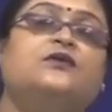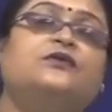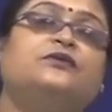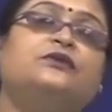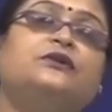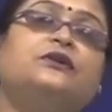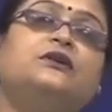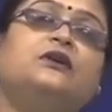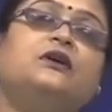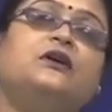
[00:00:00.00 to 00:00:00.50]

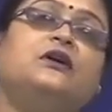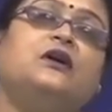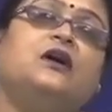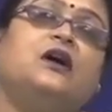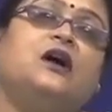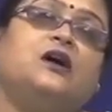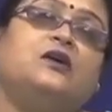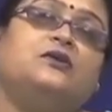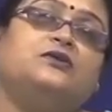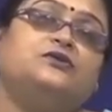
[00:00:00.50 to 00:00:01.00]
for
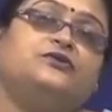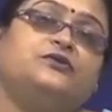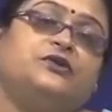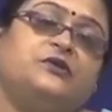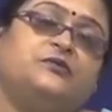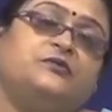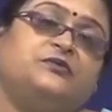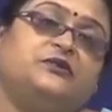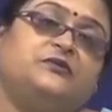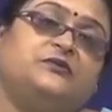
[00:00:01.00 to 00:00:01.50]
how to
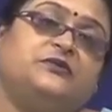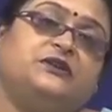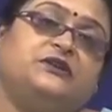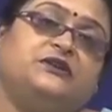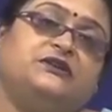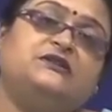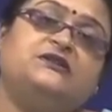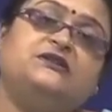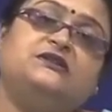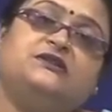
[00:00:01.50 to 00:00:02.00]
implement
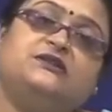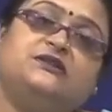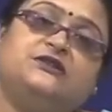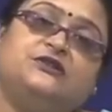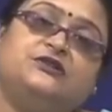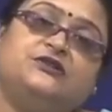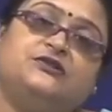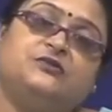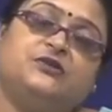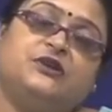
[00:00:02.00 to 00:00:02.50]
this
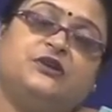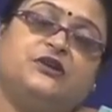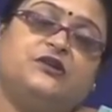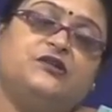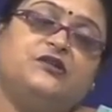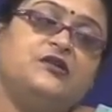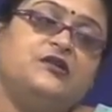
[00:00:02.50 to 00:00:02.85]
decision making